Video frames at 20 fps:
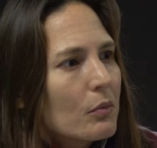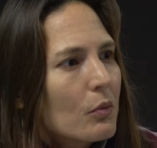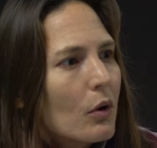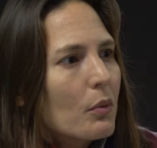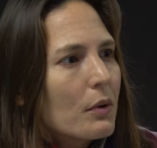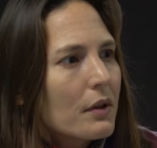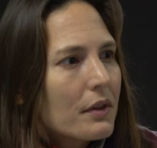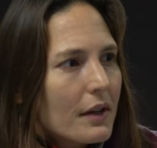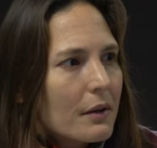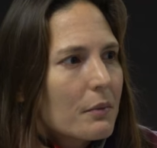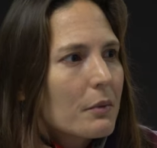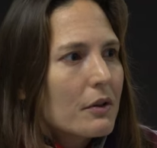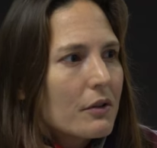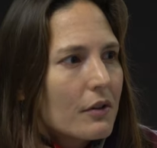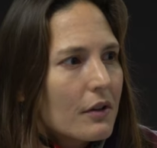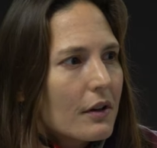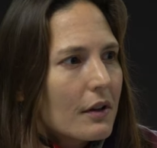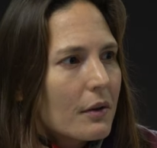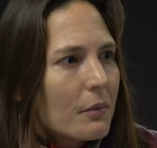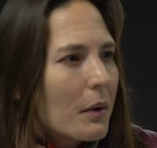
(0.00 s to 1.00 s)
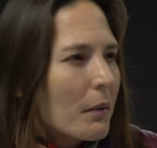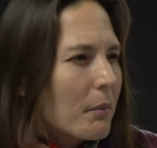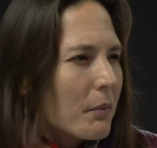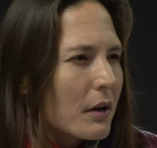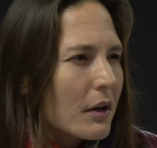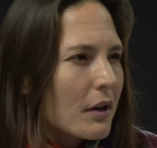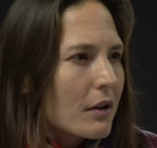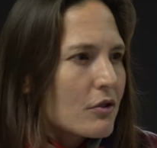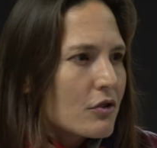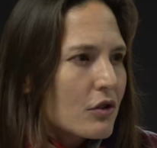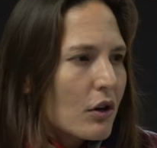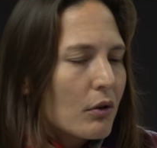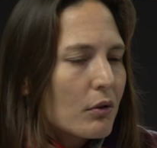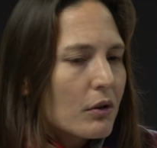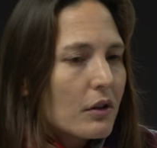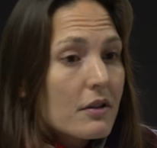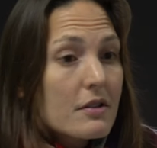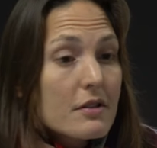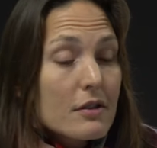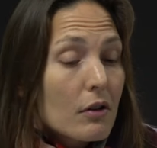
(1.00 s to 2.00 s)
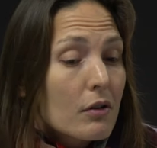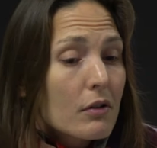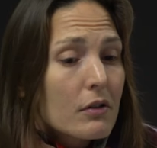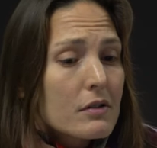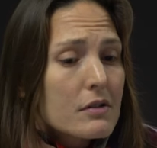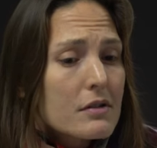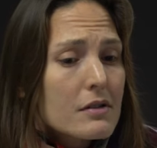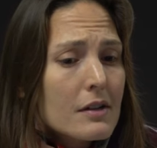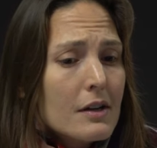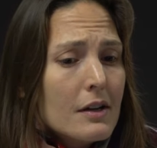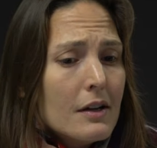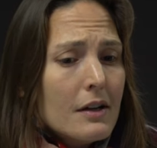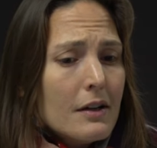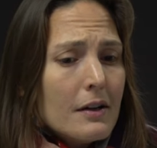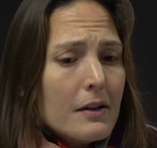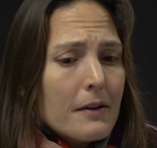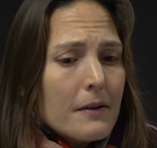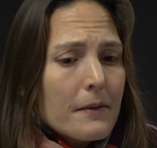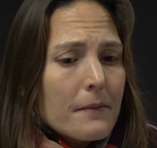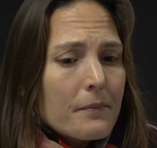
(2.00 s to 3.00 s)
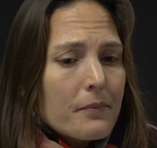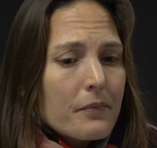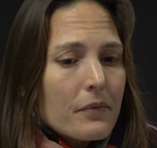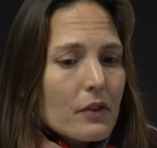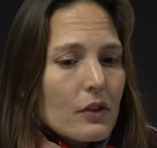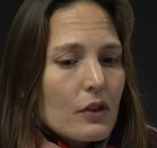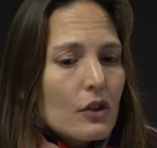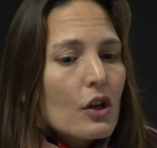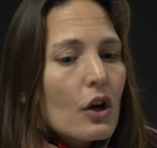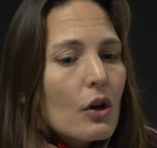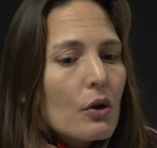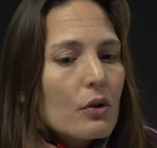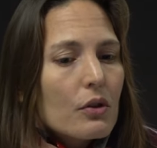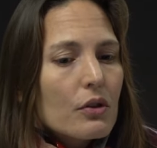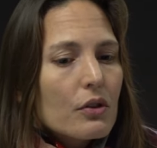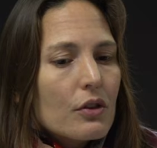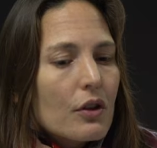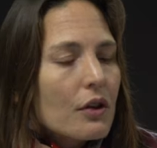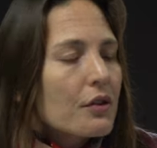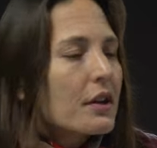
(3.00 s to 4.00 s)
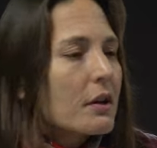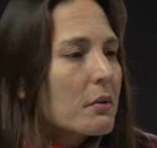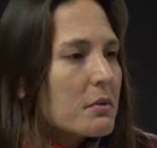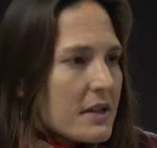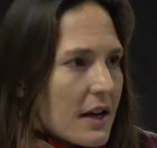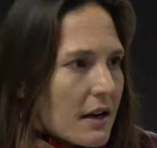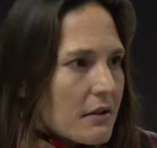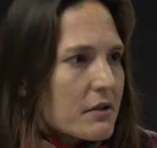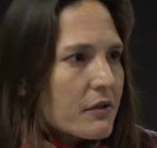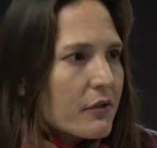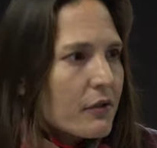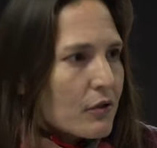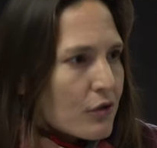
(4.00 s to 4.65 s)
and what we think we're doing and when we're in control. And as long as nothing was out of